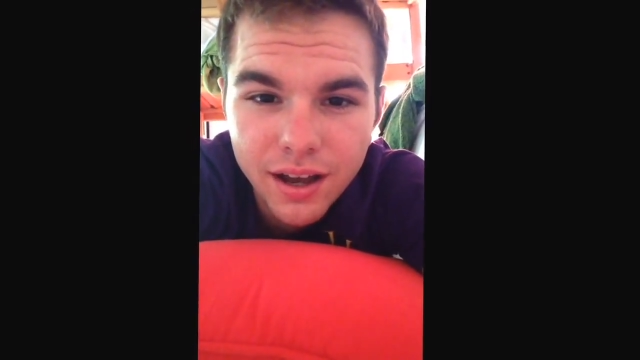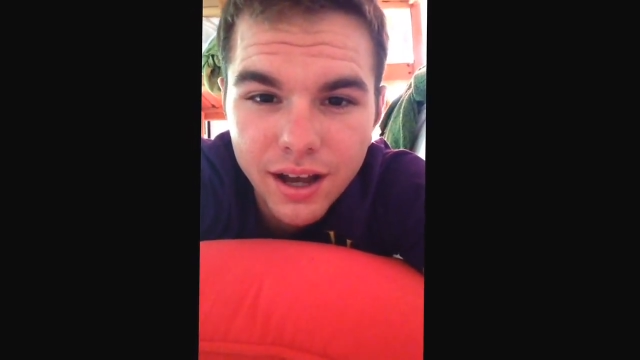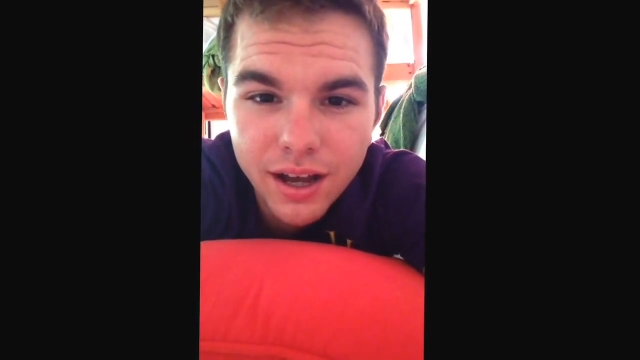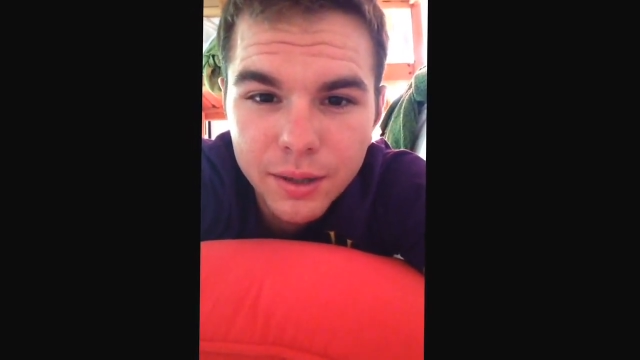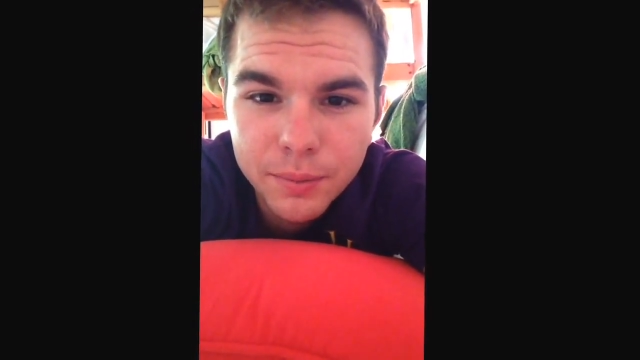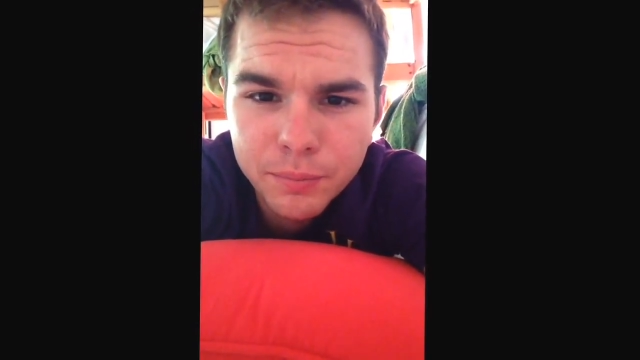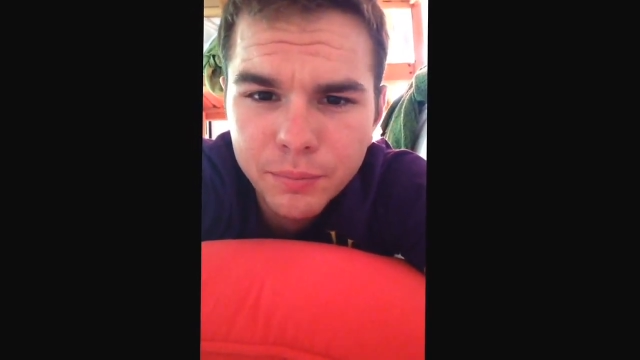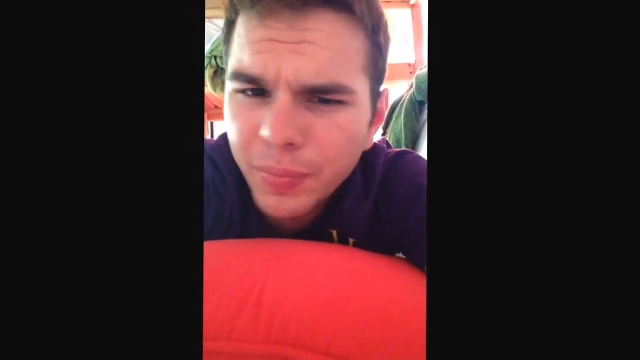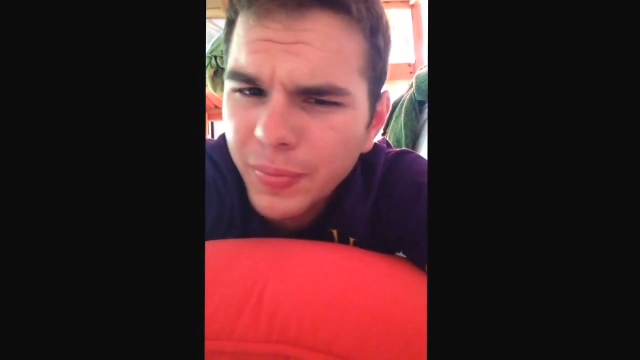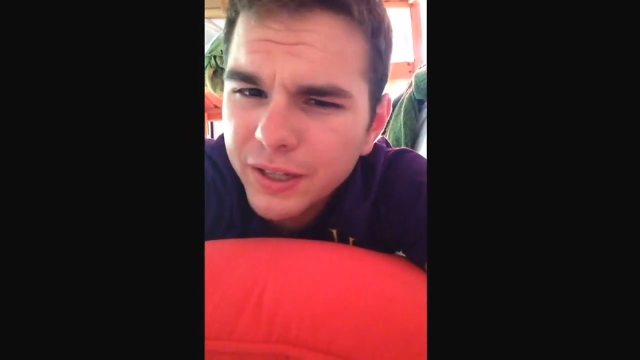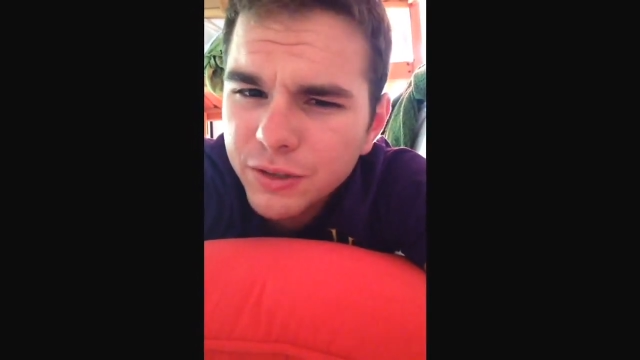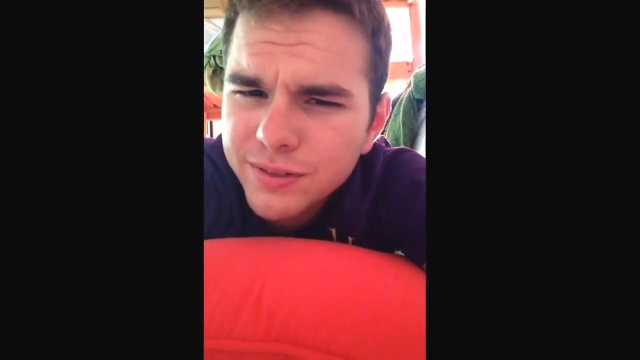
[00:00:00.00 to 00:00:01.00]

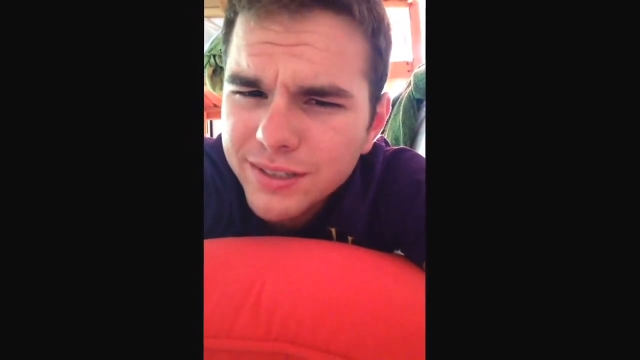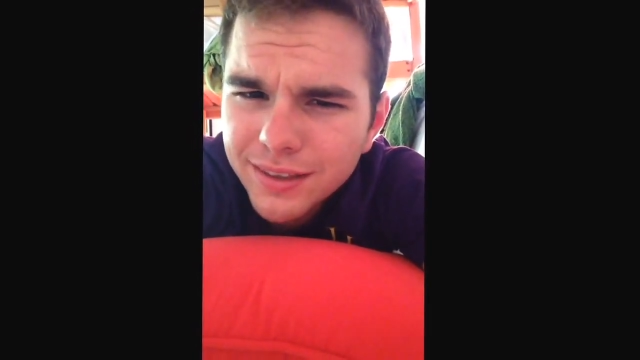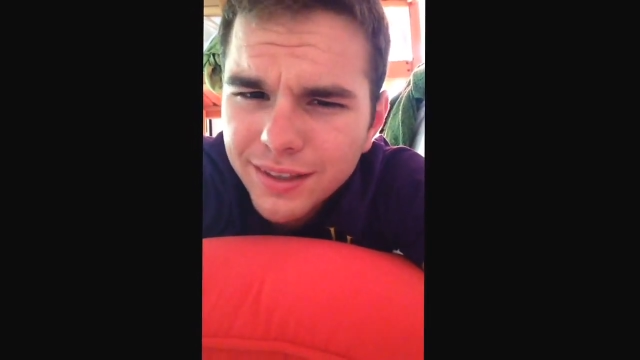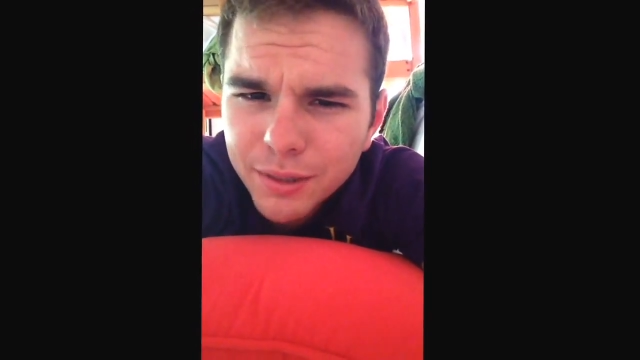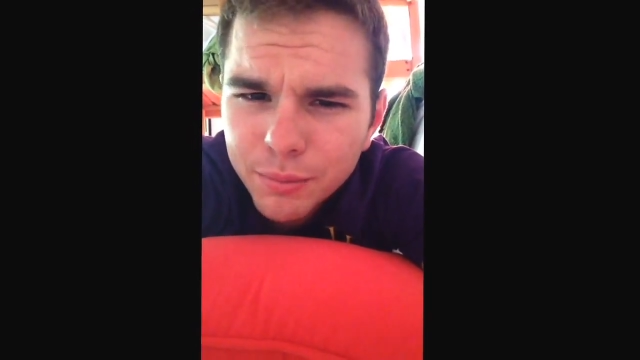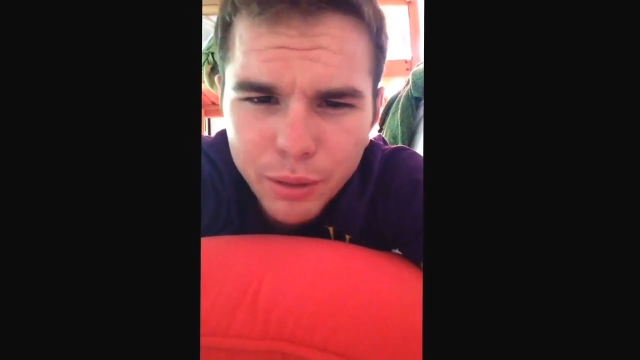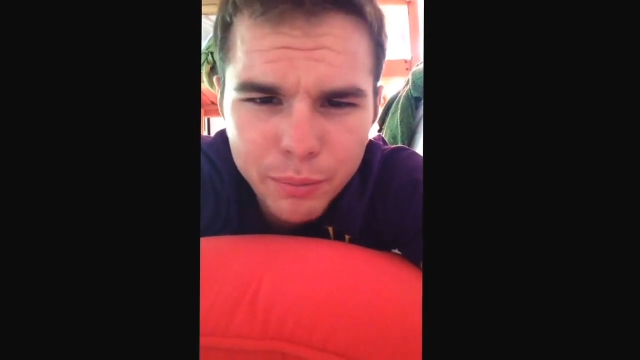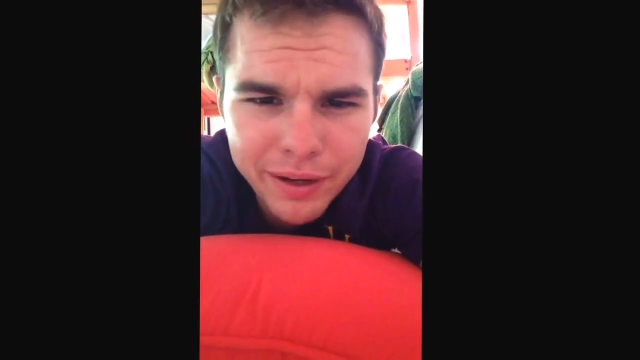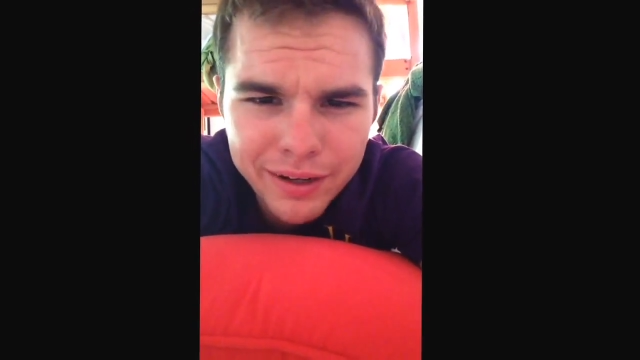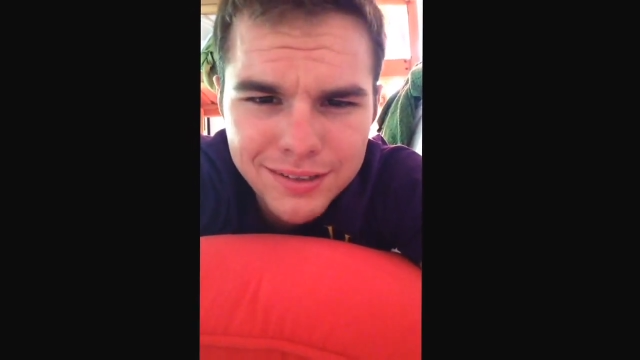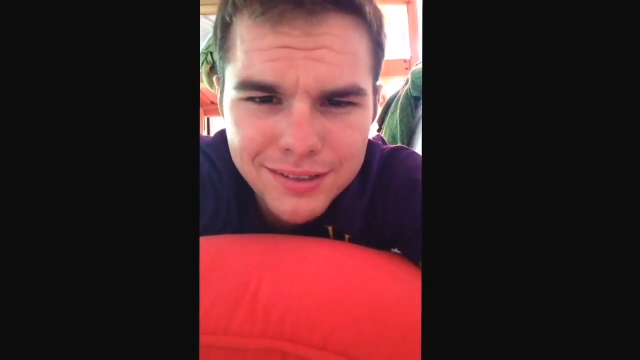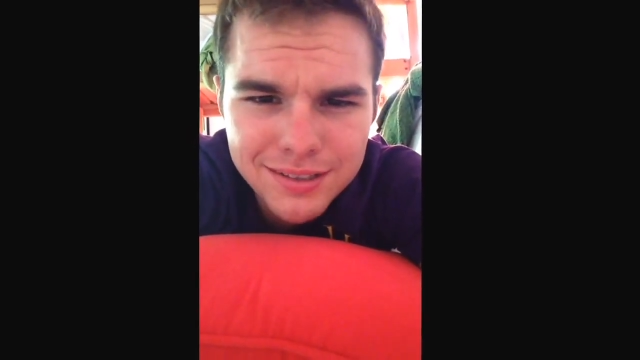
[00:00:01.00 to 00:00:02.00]
Interesting thing about
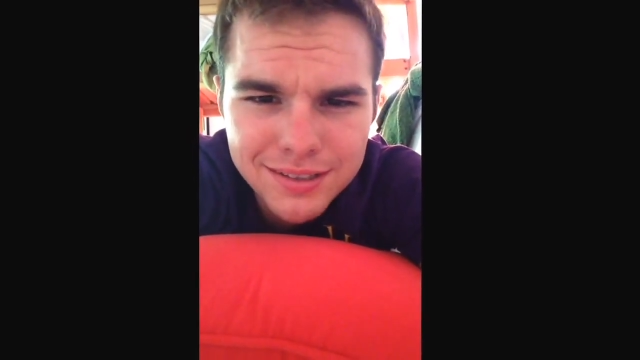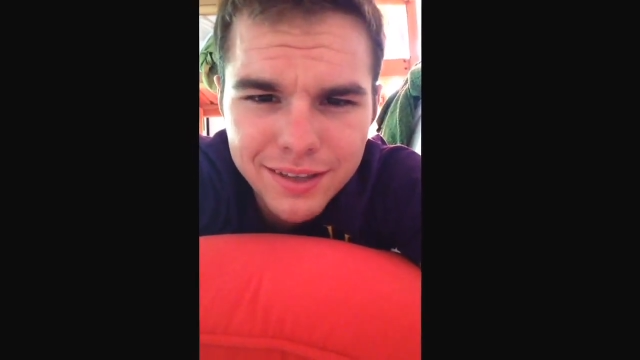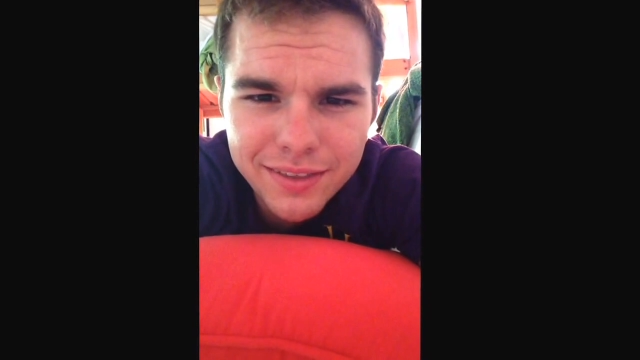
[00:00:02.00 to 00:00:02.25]
Paris is that